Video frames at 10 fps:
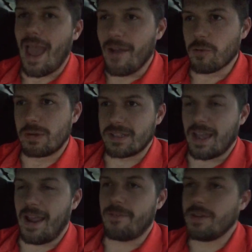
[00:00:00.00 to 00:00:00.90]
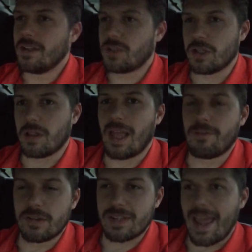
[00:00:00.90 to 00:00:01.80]
everyone's life to
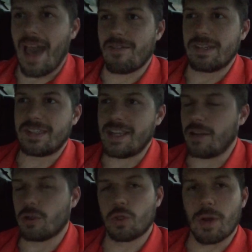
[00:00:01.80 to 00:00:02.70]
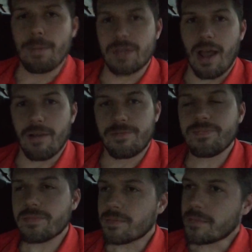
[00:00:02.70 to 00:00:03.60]
levels they haven't seen or dreamt of
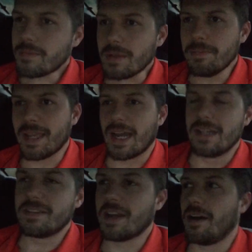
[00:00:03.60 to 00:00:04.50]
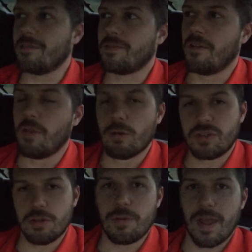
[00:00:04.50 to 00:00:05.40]
because of, of
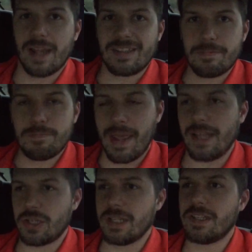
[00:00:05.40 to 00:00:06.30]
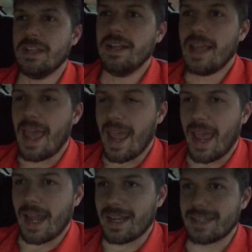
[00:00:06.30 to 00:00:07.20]
those two things, patience
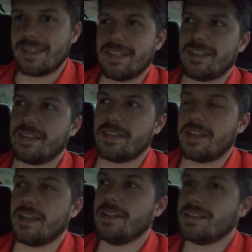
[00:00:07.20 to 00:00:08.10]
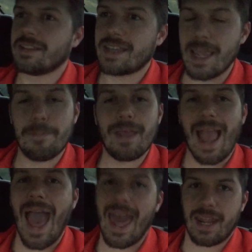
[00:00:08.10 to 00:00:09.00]
and consistency. It's
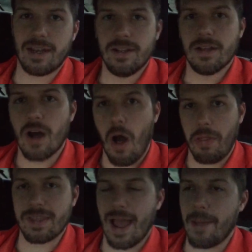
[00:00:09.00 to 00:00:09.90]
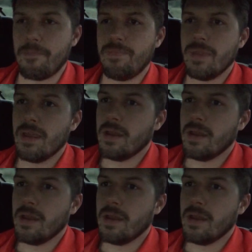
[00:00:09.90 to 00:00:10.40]
keeping at it all the time.